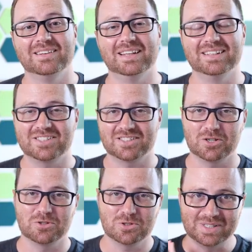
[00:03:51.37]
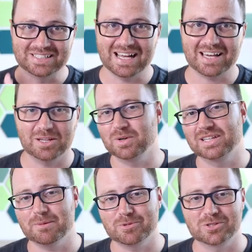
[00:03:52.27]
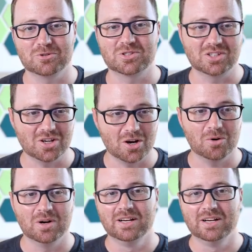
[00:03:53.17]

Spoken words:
then this shows you exactly where in the episode to go.